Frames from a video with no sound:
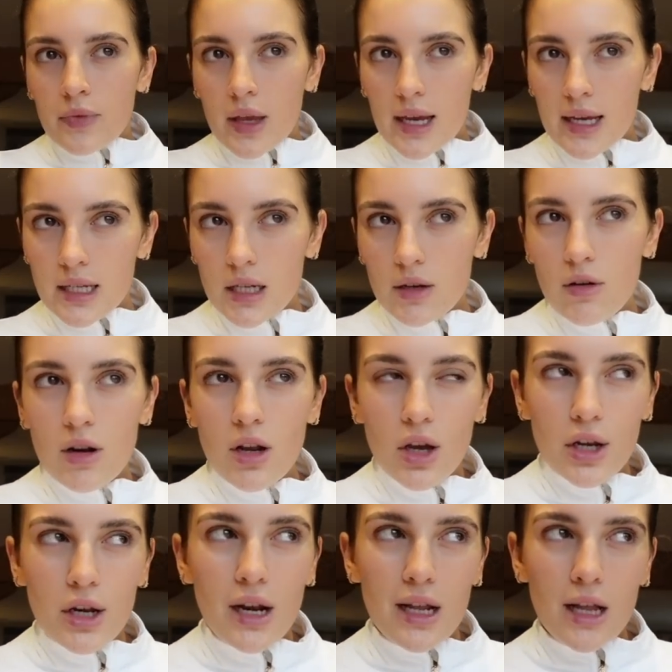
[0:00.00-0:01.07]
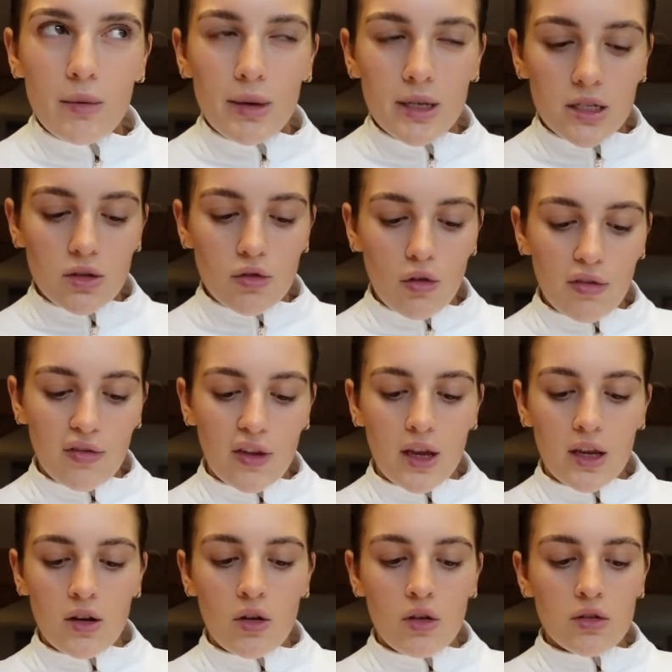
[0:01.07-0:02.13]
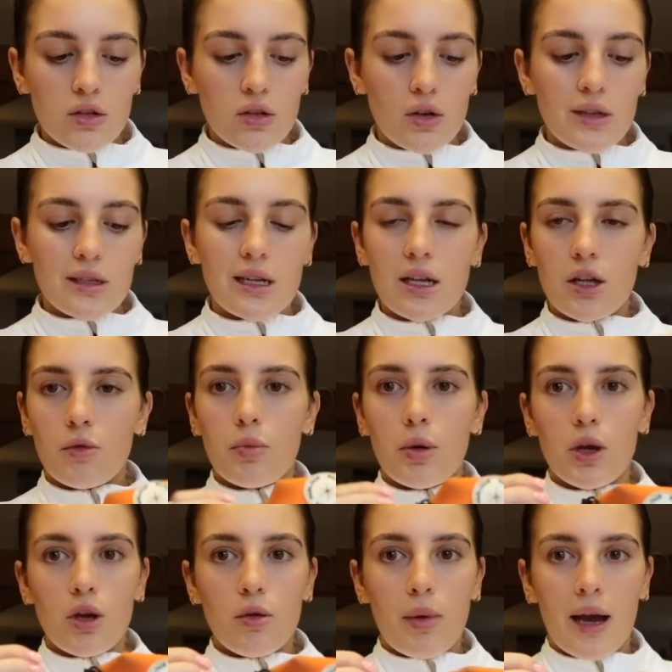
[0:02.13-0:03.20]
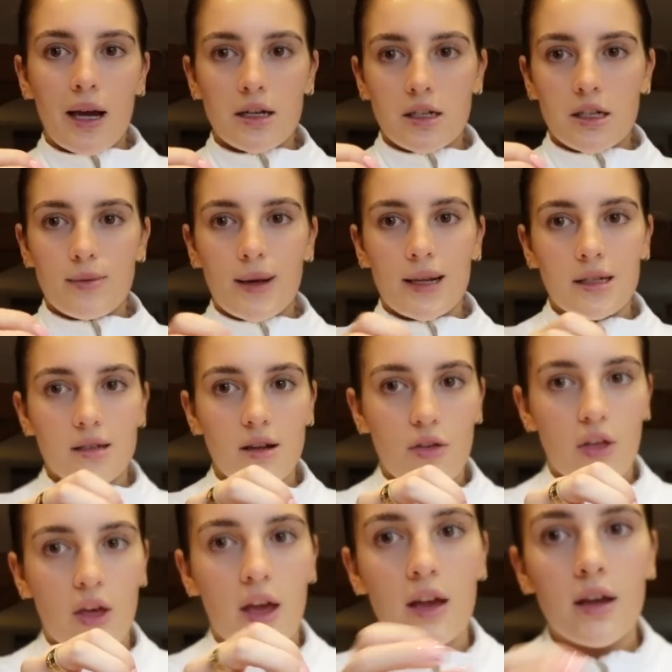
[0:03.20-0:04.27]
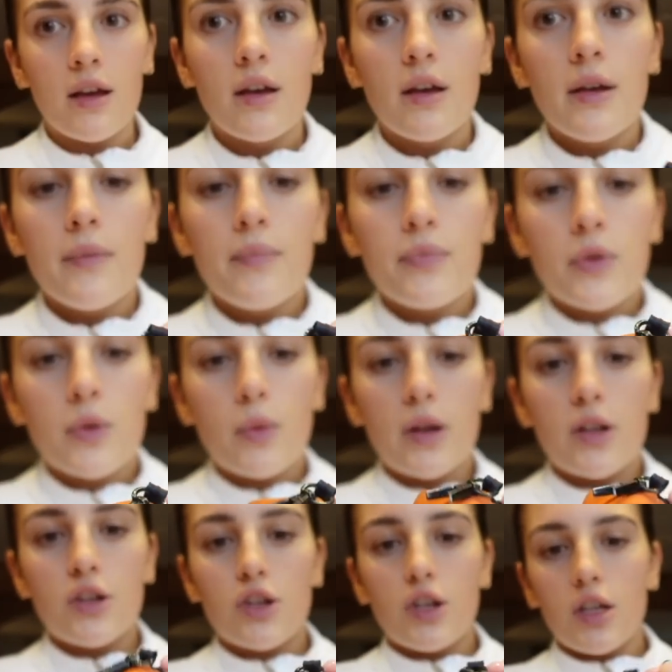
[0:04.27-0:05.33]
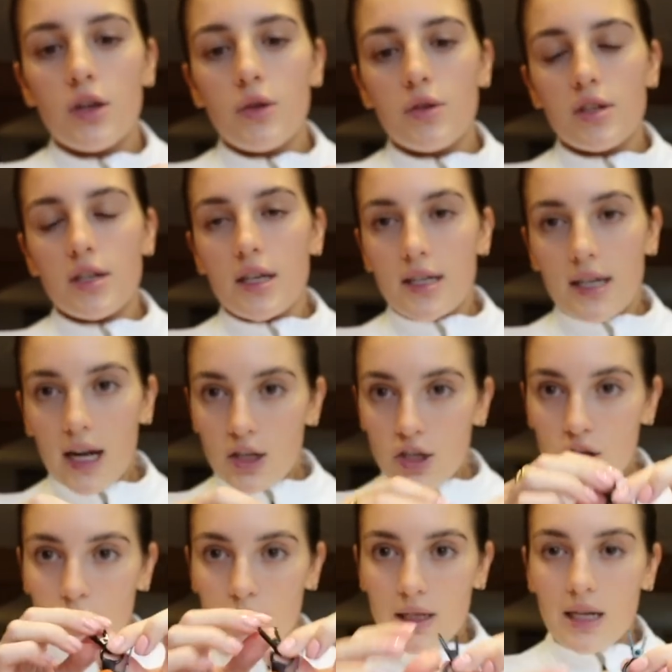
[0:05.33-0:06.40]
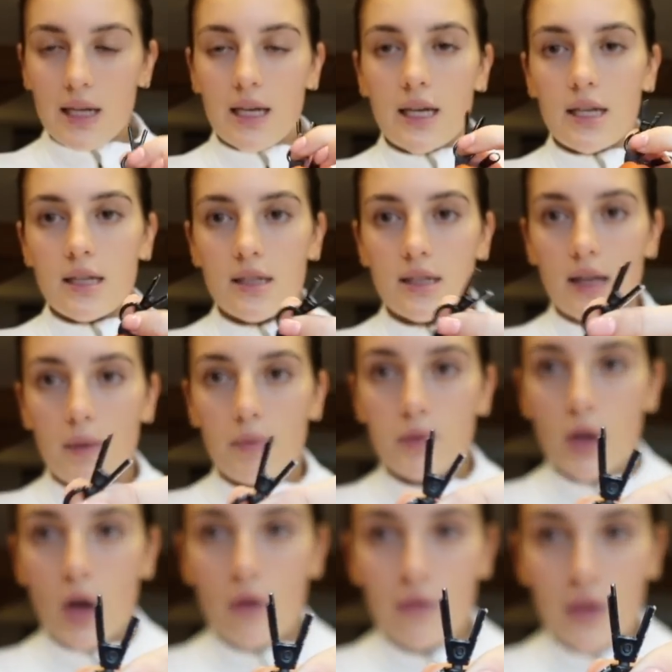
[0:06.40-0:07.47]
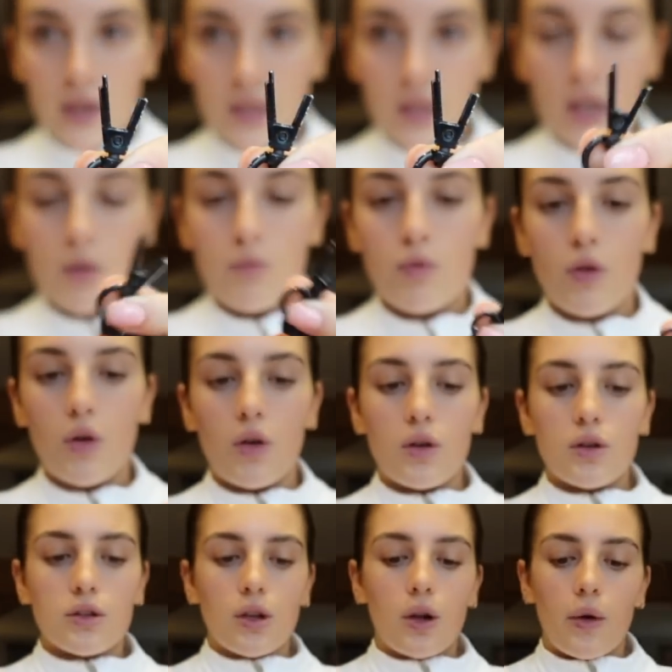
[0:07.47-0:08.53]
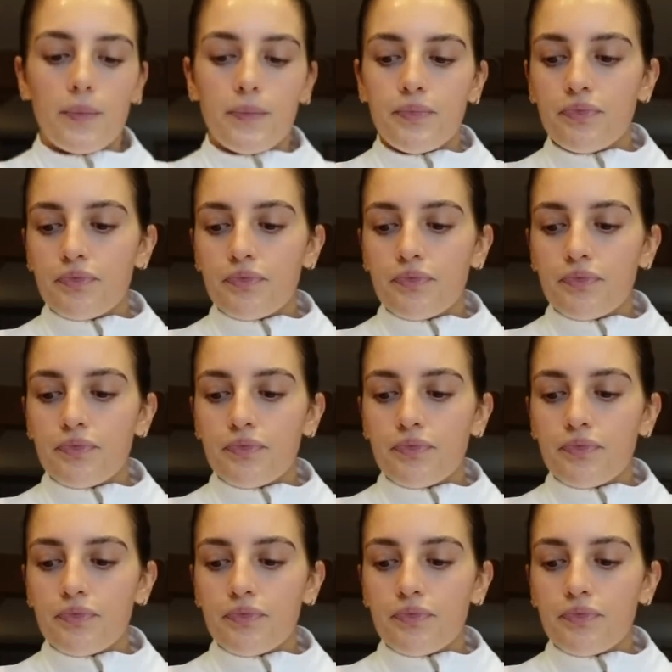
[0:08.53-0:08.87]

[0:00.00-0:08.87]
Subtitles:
his are looking a little bit scruffy, and also his little poo bag dispenser thing, which used to attach to his lead, snapped off. This thing broke, so